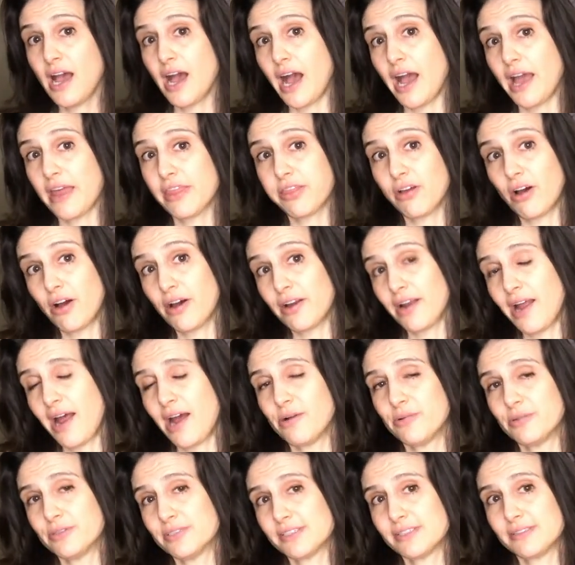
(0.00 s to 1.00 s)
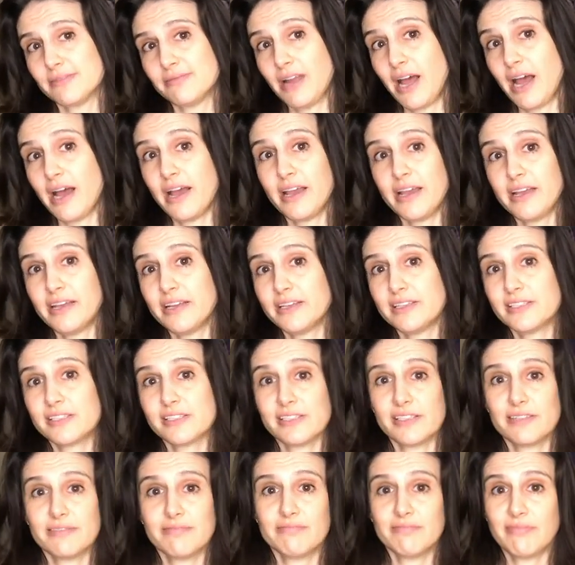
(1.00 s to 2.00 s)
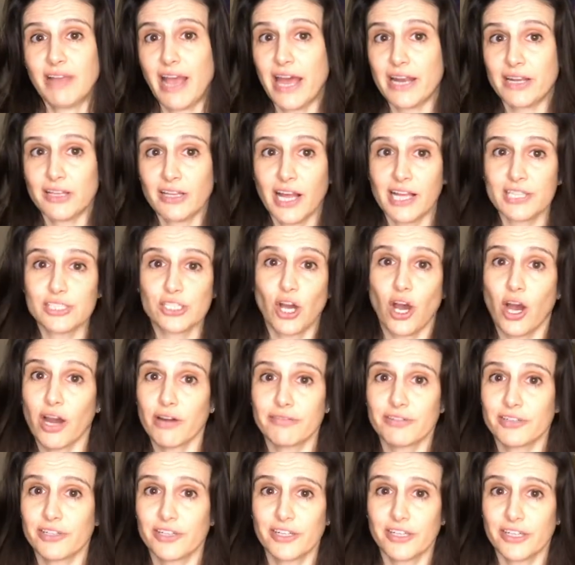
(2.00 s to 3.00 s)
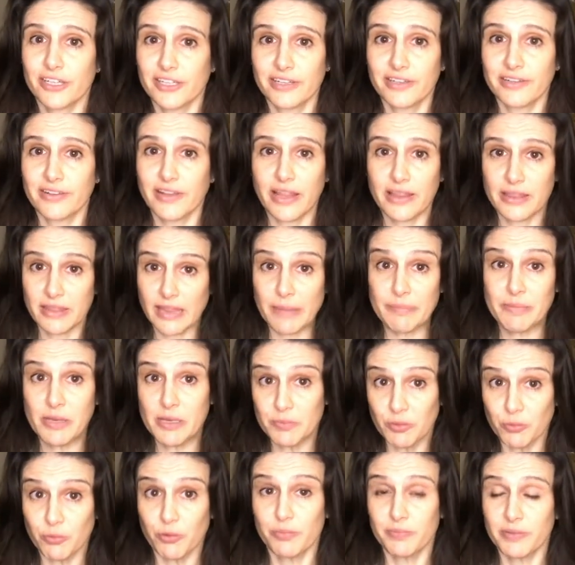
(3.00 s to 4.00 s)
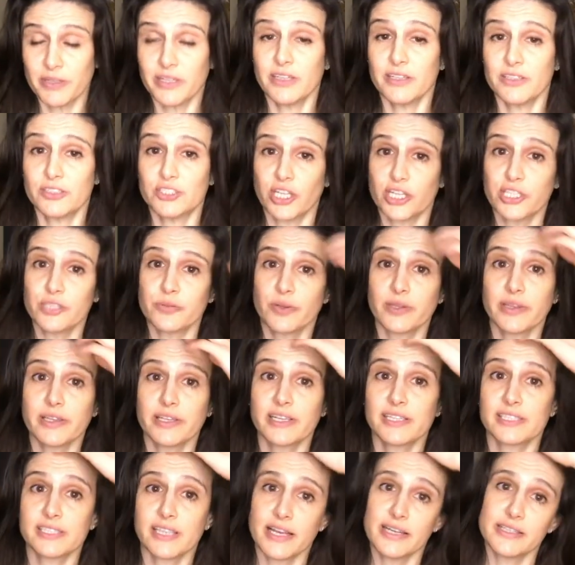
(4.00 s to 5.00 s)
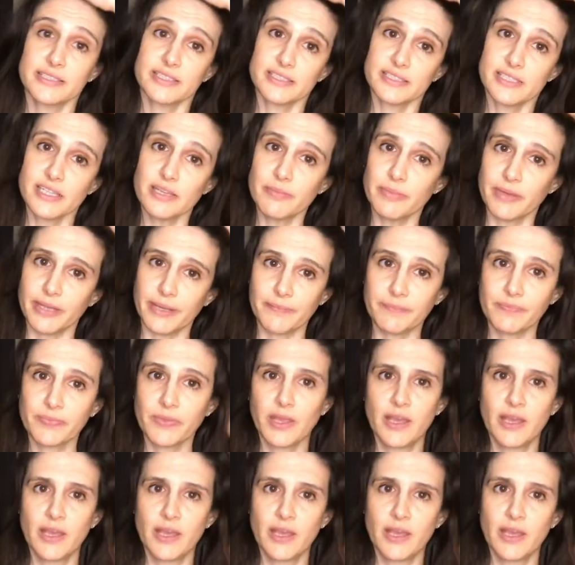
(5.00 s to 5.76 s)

I thought I was nice and had a lot to offer and that people would be genuinely excited to see me.